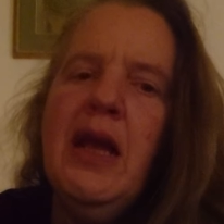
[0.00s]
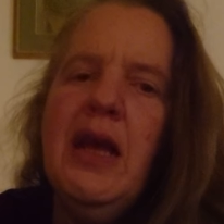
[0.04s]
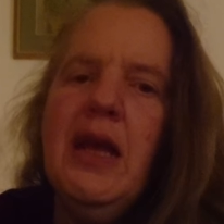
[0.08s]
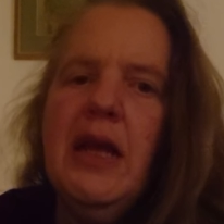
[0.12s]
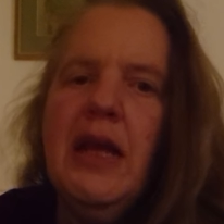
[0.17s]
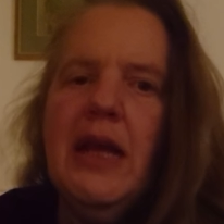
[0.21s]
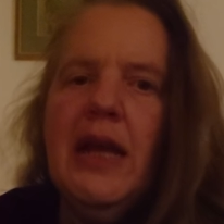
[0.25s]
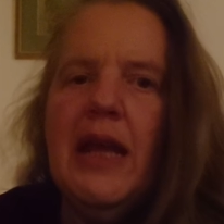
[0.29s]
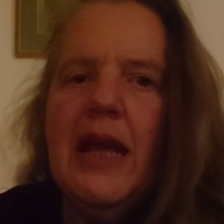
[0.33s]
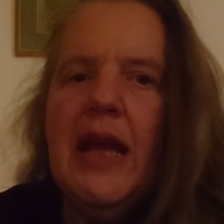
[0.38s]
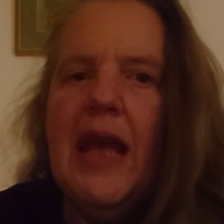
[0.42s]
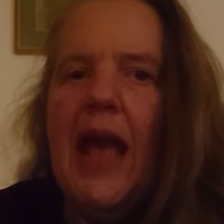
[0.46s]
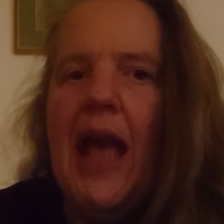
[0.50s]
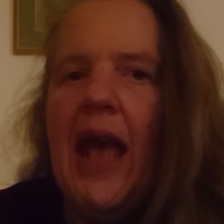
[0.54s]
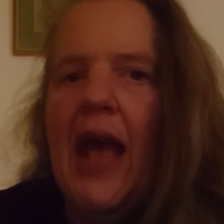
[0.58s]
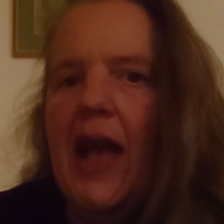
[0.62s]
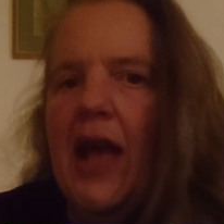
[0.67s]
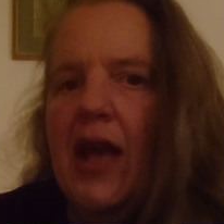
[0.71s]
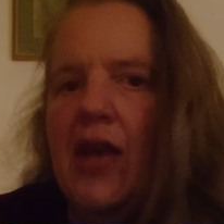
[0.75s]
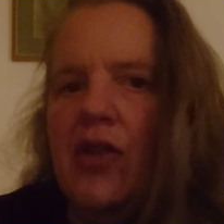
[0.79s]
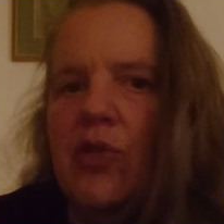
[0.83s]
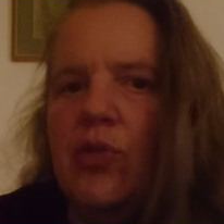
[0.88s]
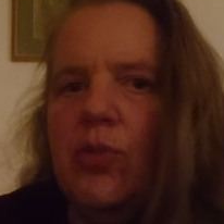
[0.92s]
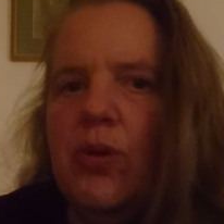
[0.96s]
G'day
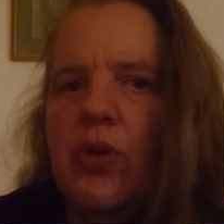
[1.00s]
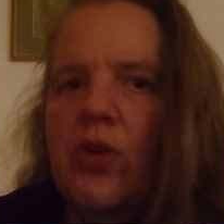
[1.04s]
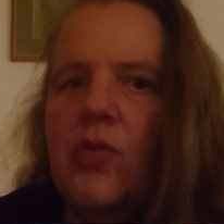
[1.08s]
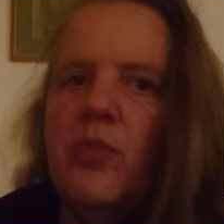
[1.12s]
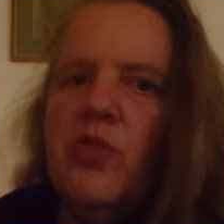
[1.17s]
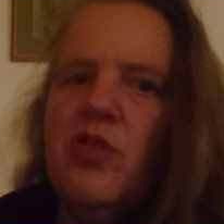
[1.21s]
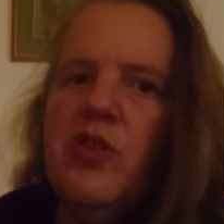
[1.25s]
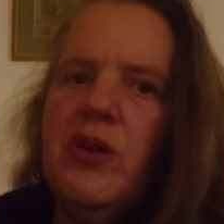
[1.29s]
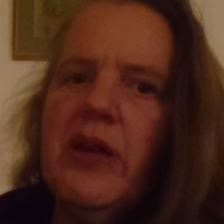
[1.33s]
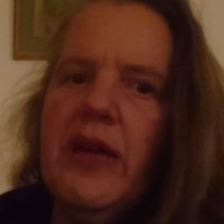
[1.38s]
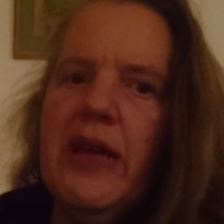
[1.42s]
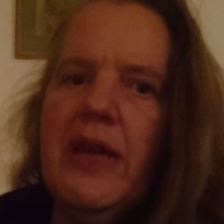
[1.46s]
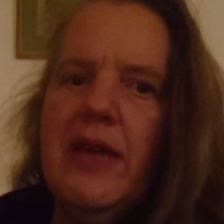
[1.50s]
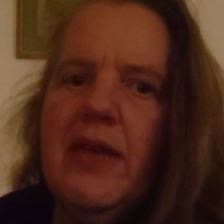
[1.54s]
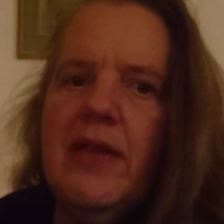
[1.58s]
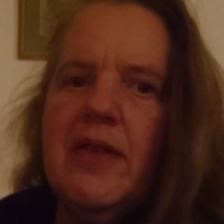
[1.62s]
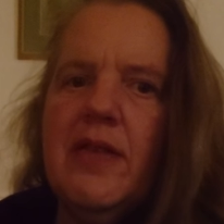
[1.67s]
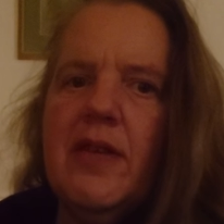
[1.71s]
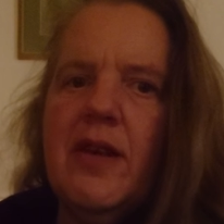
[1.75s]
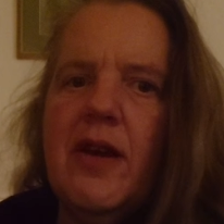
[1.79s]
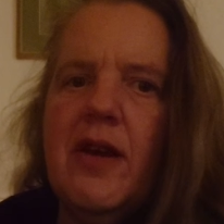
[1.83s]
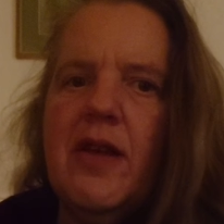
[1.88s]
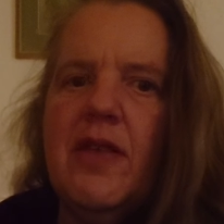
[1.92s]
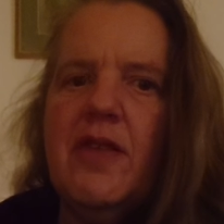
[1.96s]
and welcome to
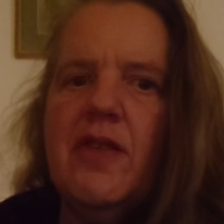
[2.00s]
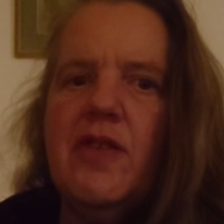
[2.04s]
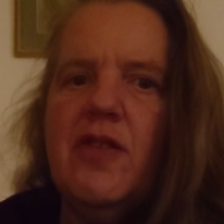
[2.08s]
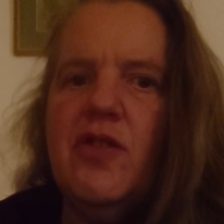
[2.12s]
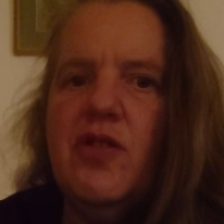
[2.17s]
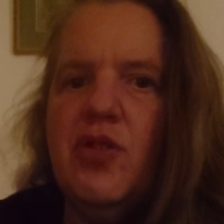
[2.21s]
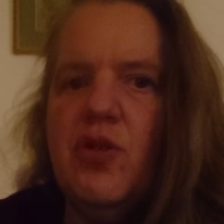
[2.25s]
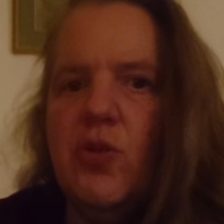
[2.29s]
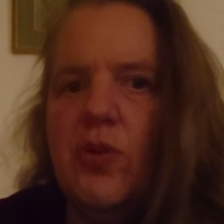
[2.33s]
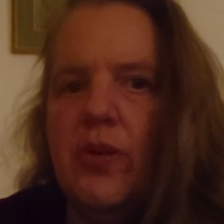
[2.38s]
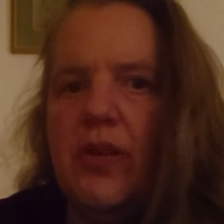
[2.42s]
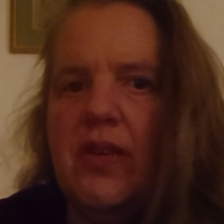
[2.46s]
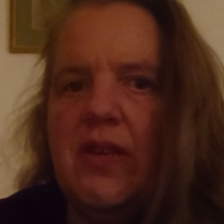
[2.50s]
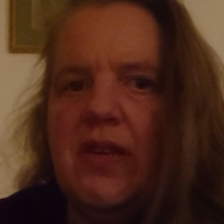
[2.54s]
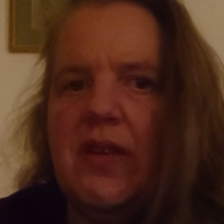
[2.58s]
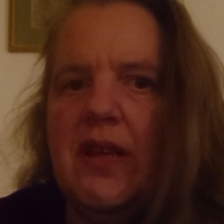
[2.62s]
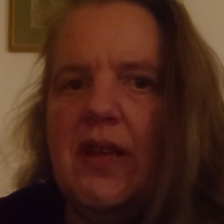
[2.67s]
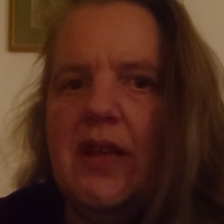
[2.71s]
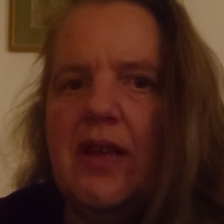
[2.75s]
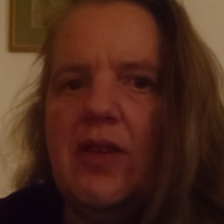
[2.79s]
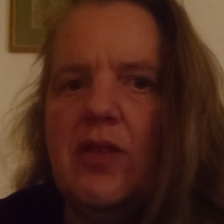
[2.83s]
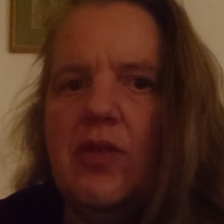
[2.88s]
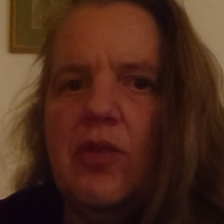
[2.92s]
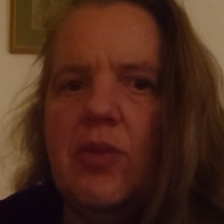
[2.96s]
Insights and
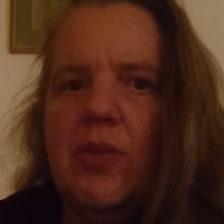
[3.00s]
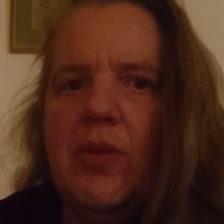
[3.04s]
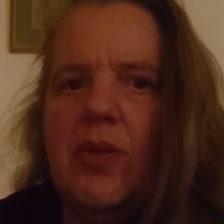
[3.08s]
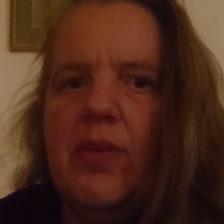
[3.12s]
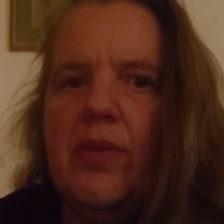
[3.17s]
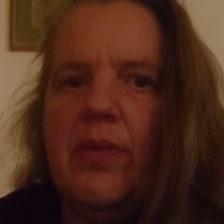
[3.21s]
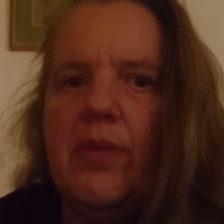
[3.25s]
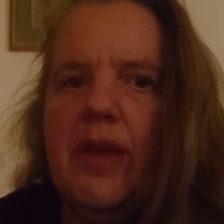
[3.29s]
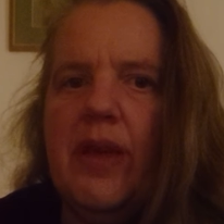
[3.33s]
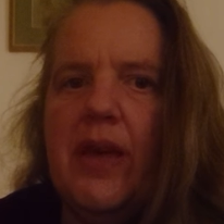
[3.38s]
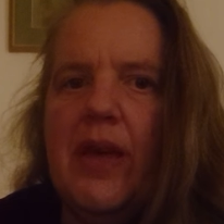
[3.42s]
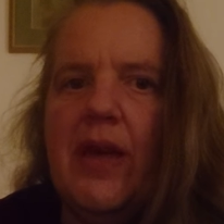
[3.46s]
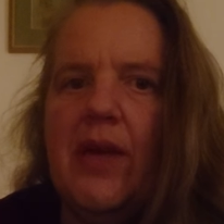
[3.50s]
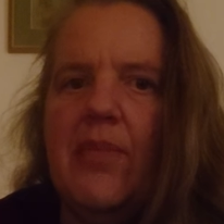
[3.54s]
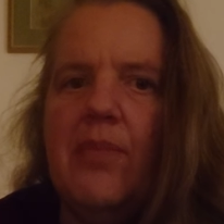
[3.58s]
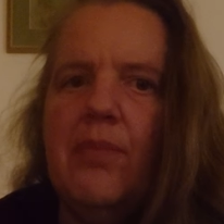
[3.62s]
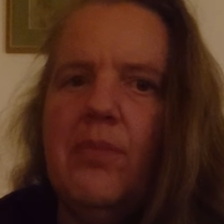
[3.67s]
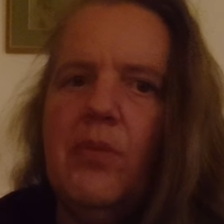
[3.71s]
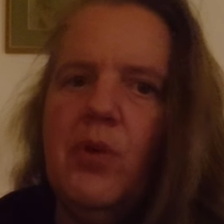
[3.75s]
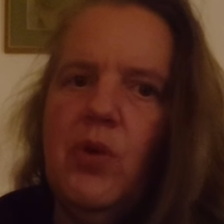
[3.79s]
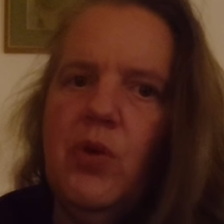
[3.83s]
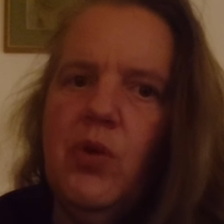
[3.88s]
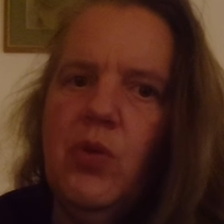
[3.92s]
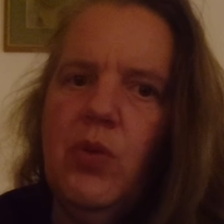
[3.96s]
Storytellings with me,
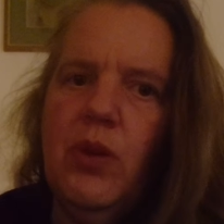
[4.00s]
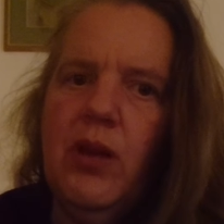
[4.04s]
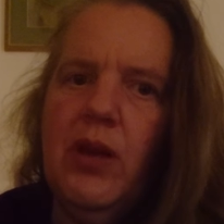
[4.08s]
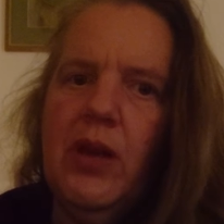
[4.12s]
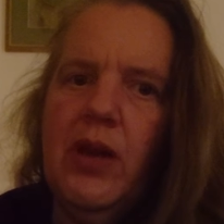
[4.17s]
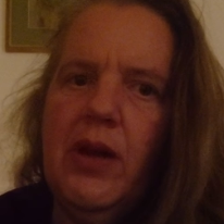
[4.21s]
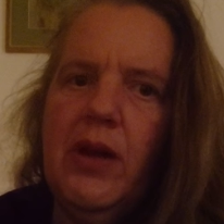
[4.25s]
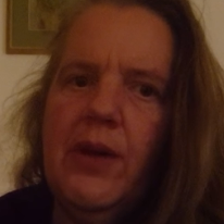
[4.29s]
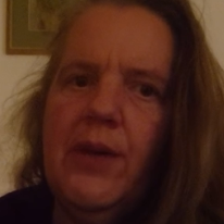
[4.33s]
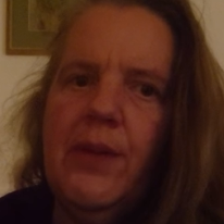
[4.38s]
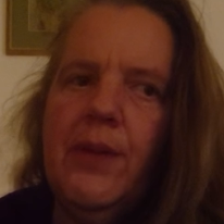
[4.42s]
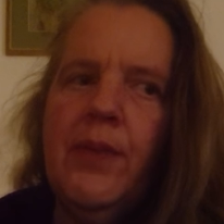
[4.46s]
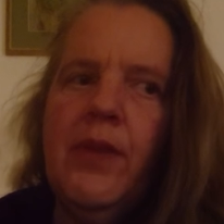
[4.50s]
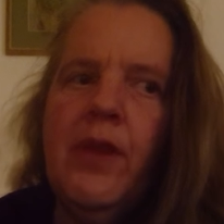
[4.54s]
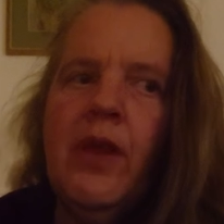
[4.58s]
Moon Willow.